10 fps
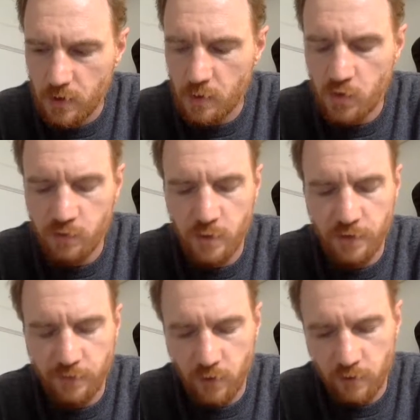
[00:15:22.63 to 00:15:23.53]
the movement
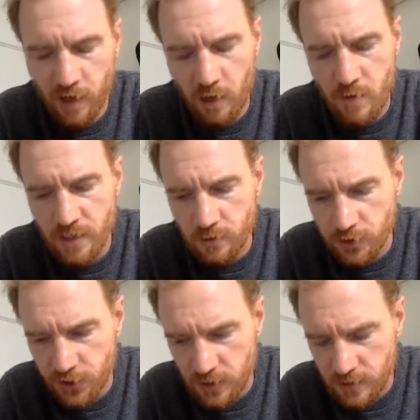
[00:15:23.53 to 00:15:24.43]
for environmental
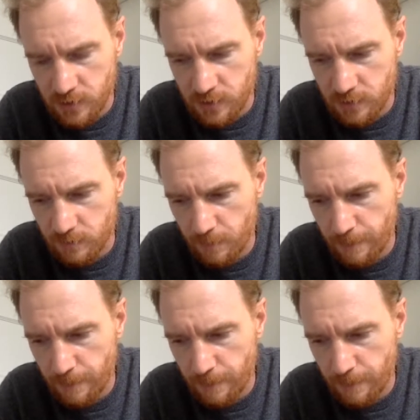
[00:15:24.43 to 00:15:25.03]
justice,